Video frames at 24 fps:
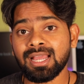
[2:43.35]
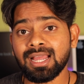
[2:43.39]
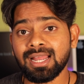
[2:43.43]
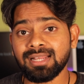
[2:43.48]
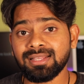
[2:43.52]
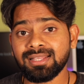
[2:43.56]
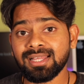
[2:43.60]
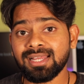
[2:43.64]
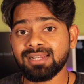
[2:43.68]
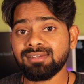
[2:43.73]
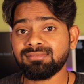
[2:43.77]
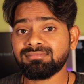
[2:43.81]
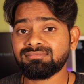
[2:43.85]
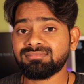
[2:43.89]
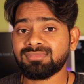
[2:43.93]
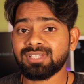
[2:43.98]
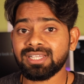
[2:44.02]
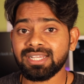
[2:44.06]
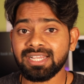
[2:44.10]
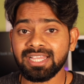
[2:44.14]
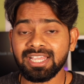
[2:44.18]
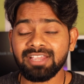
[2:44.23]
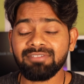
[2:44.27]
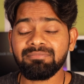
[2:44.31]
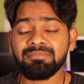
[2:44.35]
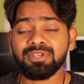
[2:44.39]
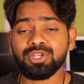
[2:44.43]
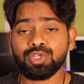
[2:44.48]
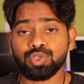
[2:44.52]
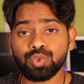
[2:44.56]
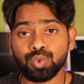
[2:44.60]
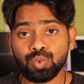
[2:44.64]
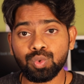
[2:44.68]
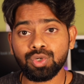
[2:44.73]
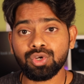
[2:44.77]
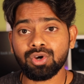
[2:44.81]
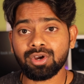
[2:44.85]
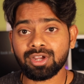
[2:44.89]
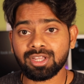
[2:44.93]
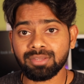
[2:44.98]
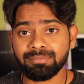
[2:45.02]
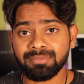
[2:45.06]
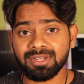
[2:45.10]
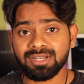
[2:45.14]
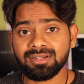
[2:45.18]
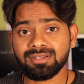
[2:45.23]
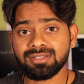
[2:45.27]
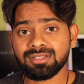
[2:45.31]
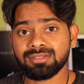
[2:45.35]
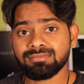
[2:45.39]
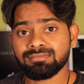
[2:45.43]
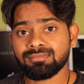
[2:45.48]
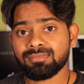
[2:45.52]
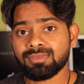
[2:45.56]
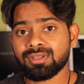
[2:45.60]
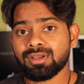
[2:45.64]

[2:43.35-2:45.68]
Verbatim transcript: and then they gave me two documents